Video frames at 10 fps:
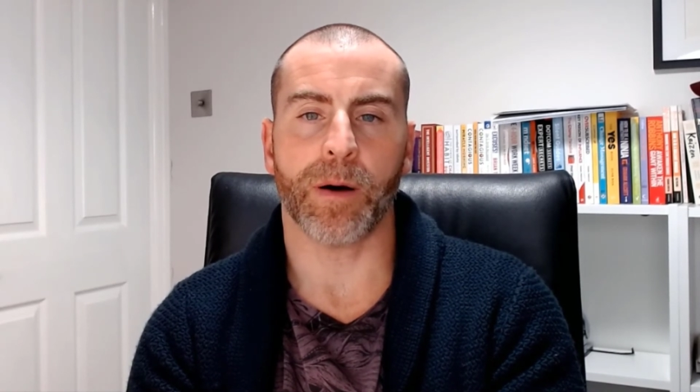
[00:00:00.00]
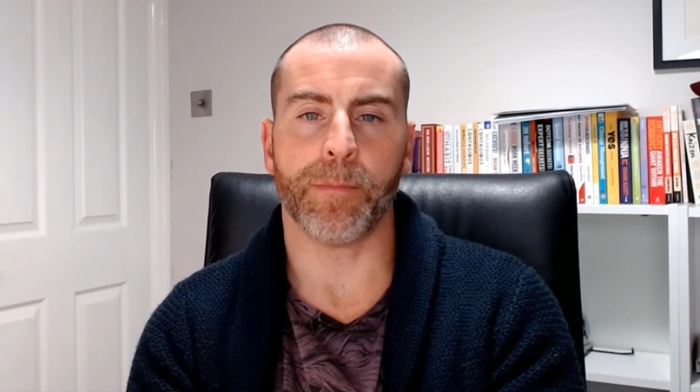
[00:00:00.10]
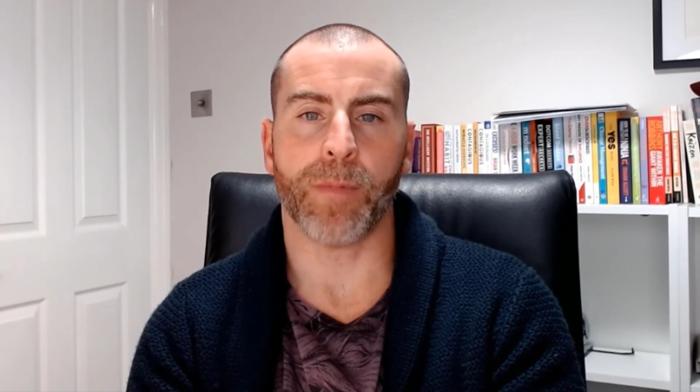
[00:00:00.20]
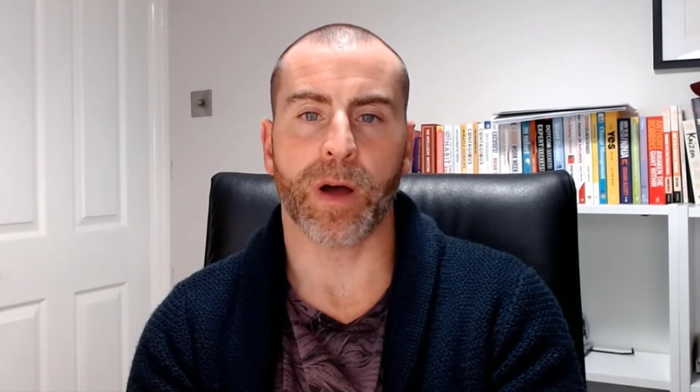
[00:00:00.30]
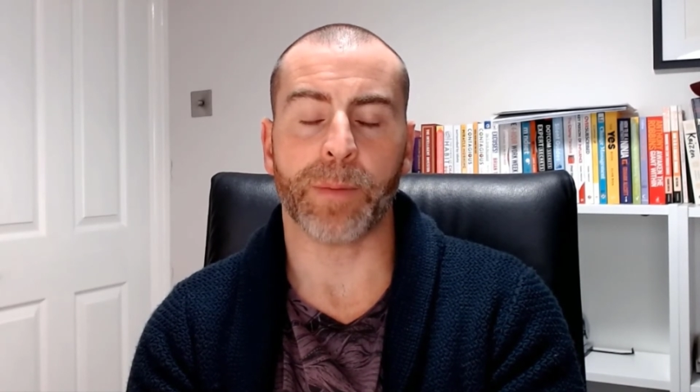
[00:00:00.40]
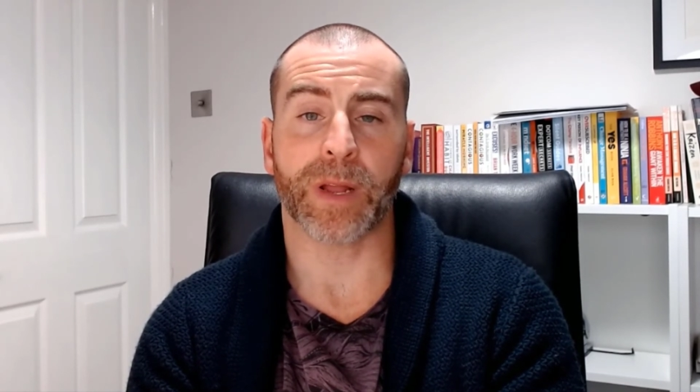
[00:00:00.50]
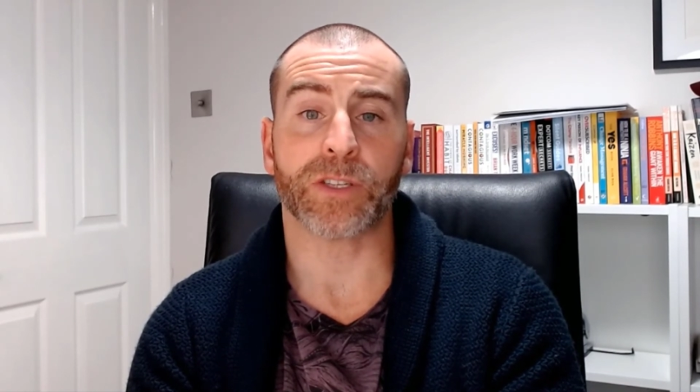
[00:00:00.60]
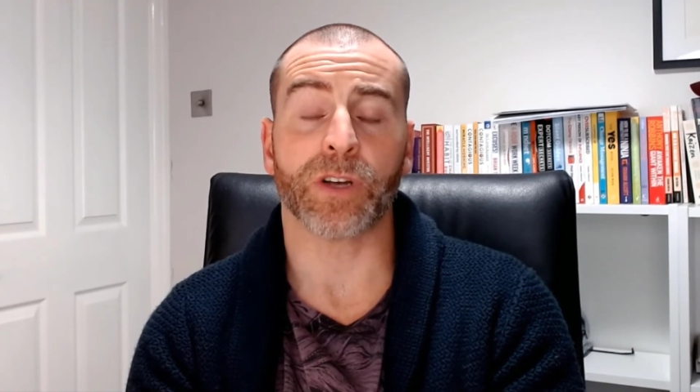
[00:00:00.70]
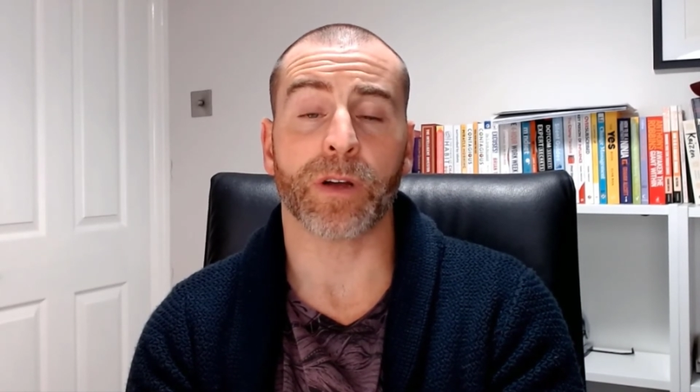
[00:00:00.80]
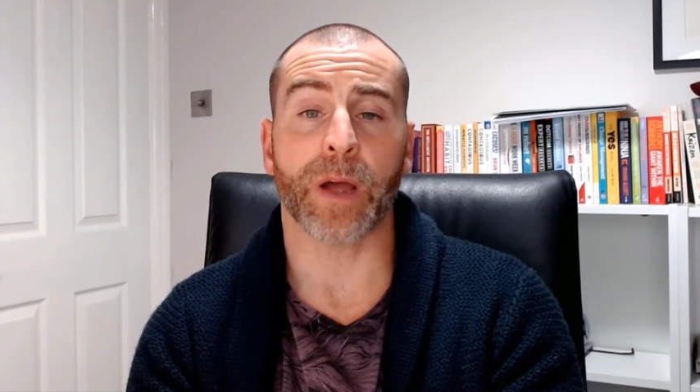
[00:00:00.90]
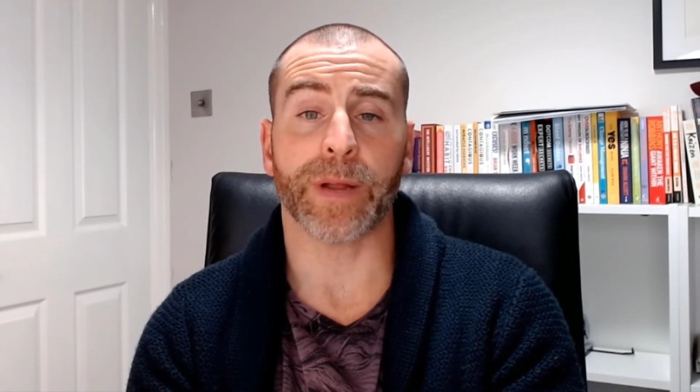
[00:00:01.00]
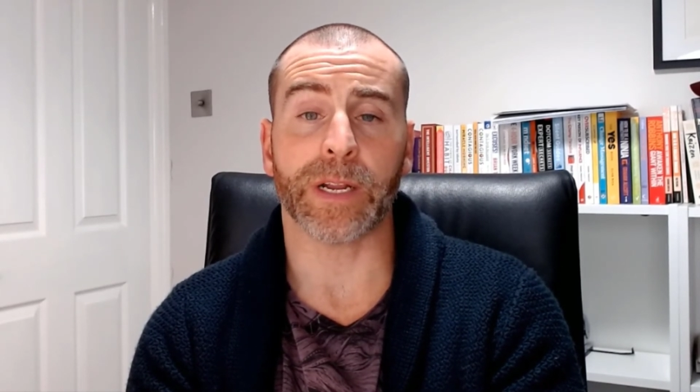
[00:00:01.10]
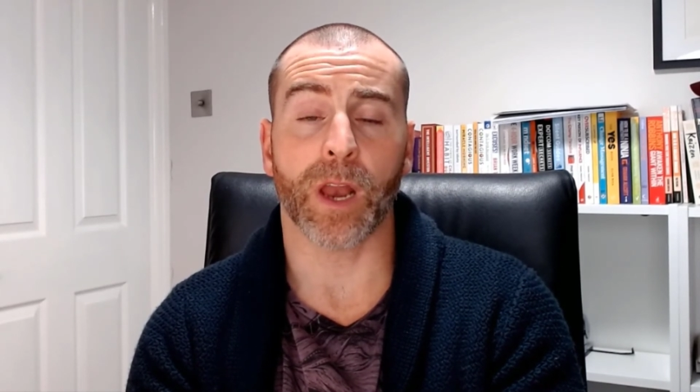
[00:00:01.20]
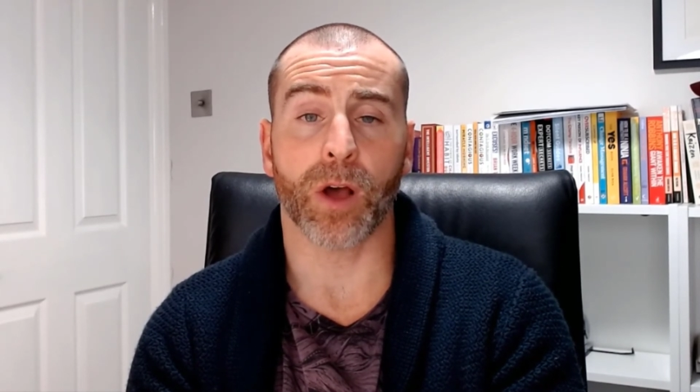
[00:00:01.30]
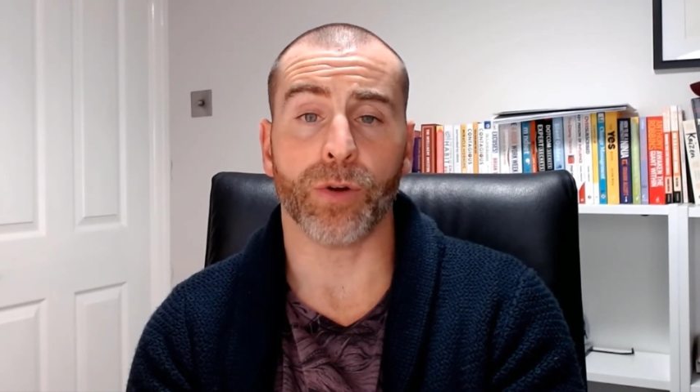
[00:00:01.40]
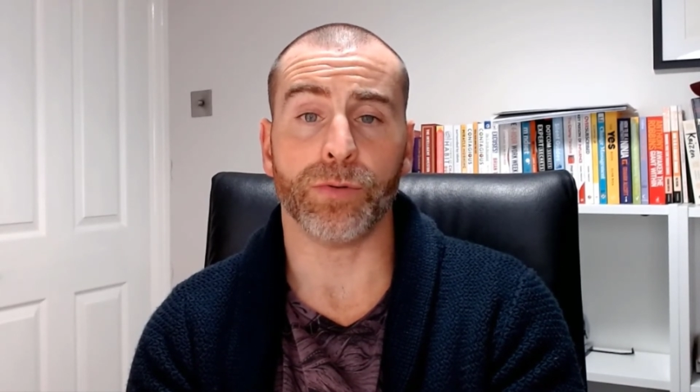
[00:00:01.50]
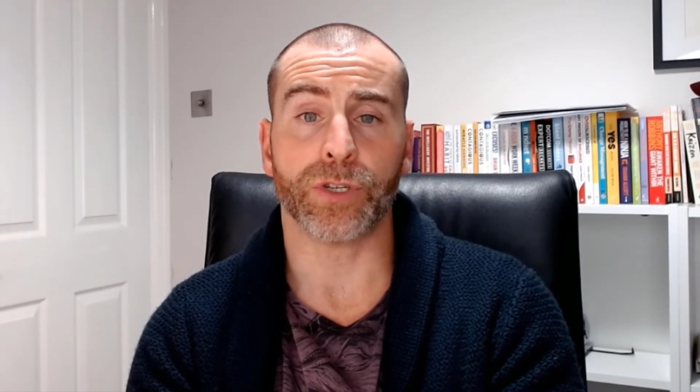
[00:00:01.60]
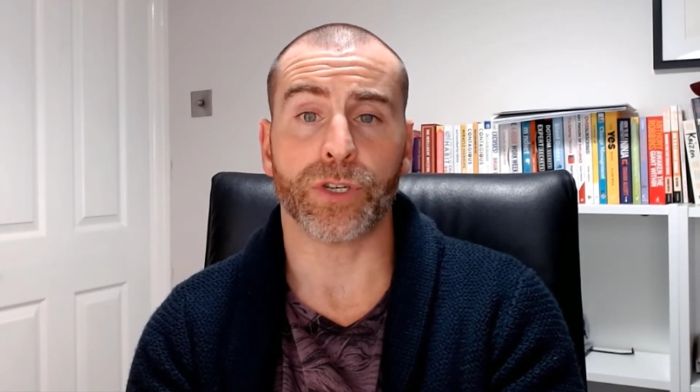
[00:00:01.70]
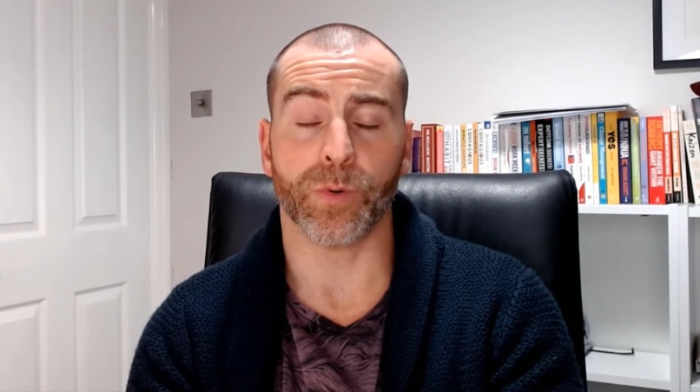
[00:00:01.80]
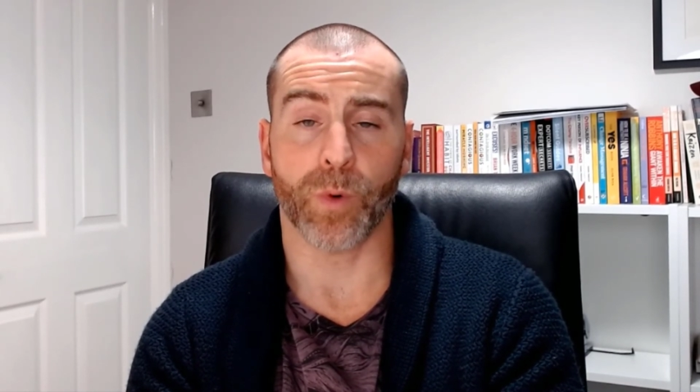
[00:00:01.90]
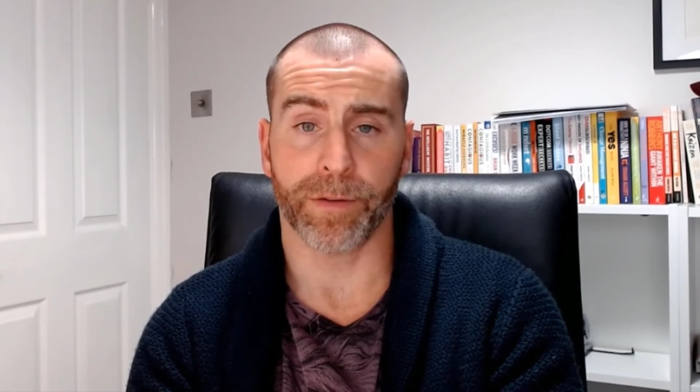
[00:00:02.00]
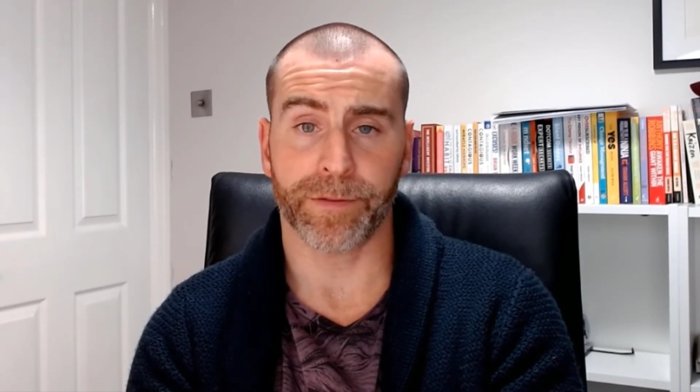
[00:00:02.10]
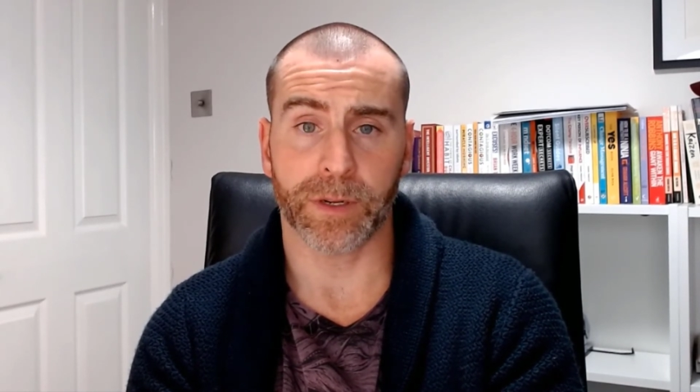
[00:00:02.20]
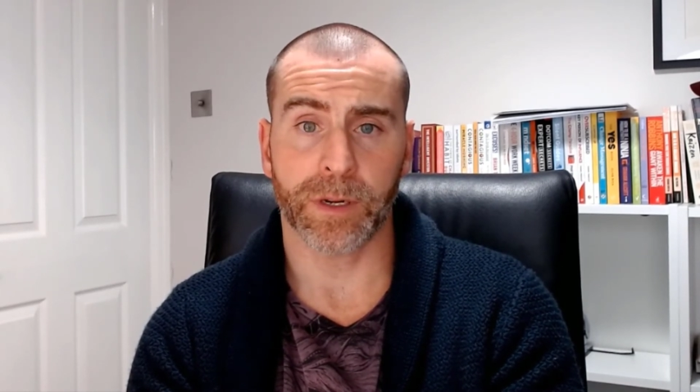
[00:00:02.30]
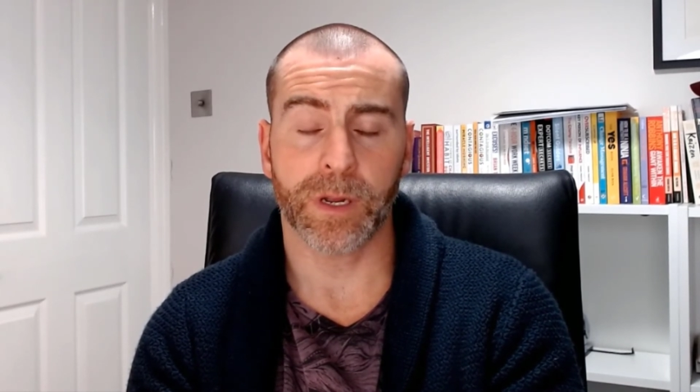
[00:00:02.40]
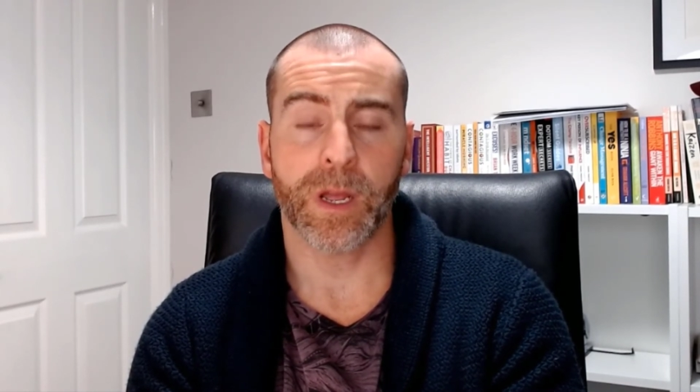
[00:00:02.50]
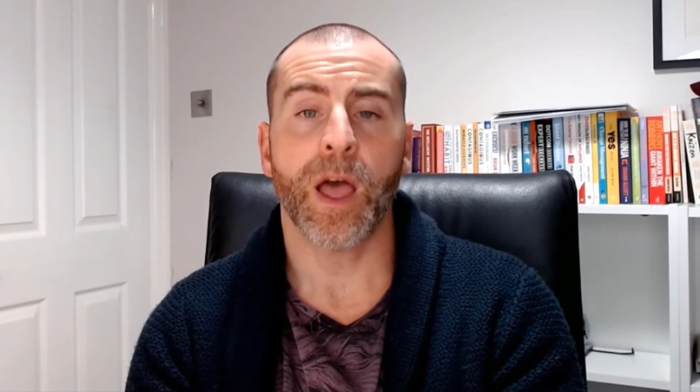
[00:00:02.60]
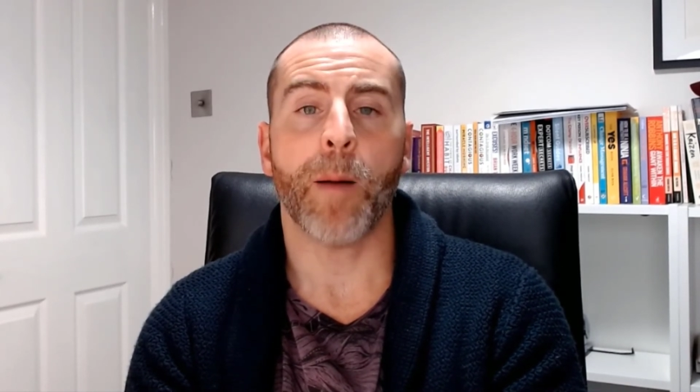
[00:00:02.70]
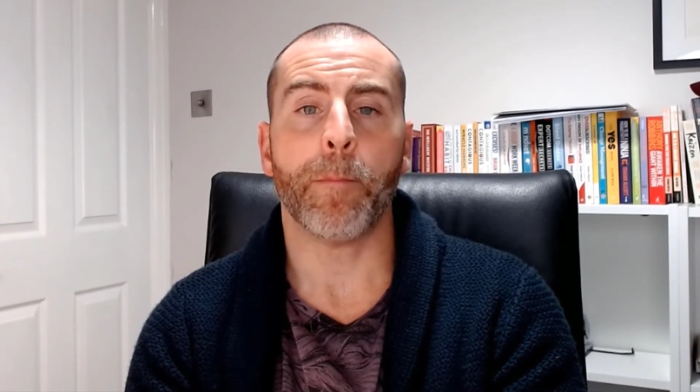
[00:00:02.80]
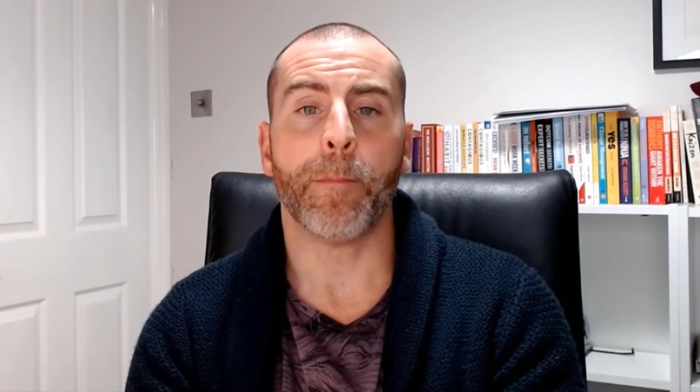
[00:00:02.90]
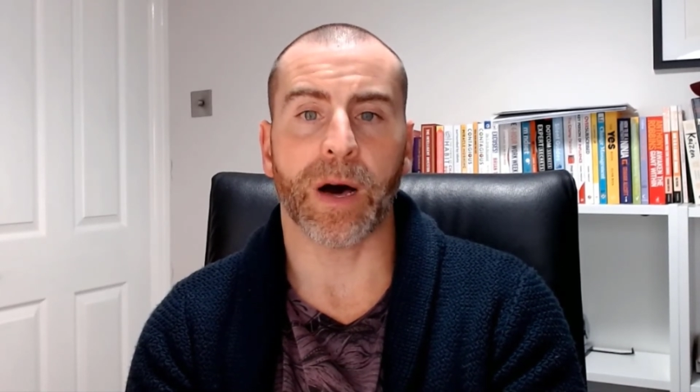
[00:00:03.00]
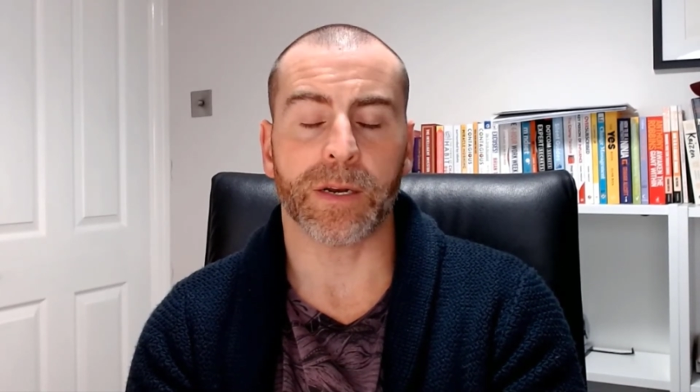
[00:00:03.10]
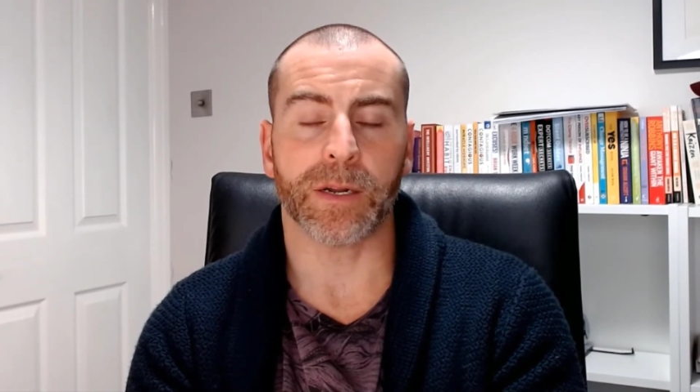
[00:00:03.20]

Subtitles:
my bloods are going low too often, but